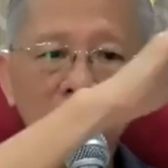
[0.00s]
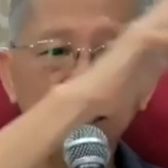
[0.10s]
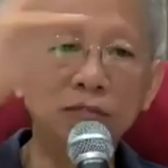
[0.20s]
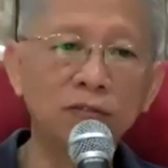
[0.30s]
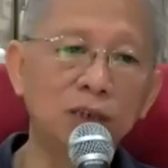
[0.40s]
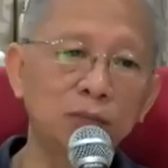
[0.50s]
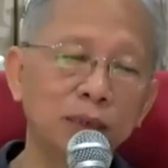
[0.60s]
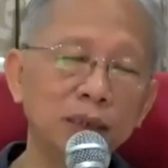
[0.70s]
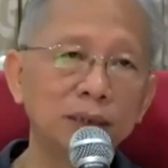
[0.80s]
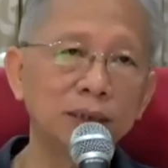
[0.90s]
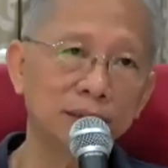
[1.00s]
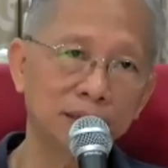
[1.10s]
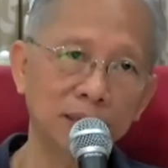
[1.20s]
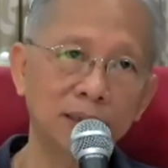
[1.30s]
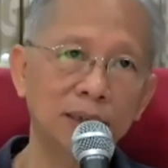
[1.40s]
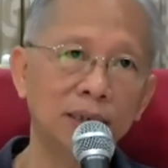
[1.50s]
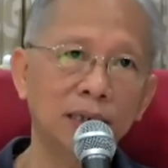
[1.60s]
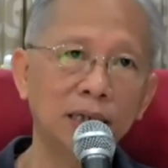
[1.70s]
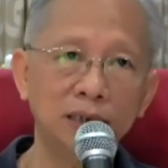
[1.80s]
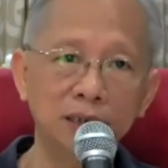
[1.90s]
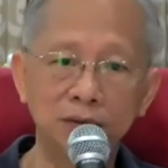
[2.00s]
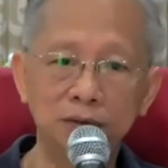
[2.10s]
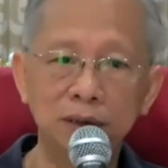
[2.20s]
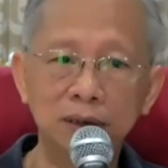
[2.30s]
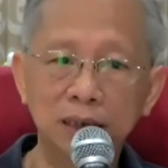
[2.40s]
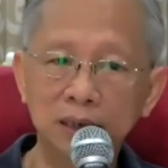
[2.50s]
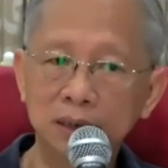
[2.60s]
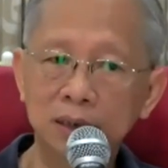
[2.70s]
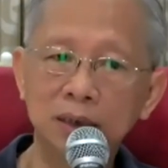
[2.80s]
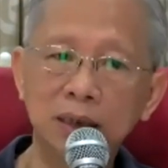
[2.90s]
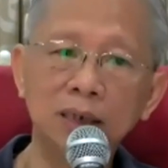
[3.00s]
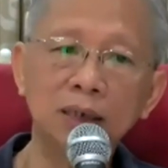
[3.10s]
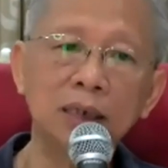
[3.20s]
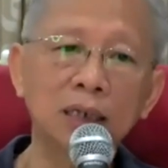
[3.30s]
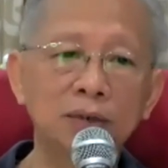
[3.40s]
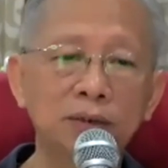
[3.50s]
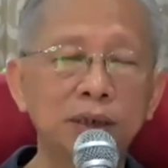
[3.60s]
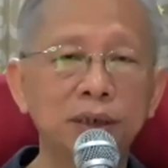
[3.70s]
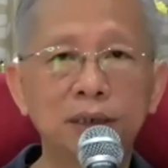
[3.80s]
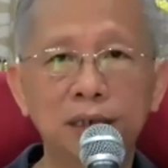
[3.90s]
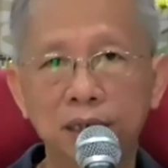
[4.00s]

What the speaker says: develop it, and it will actually accelerate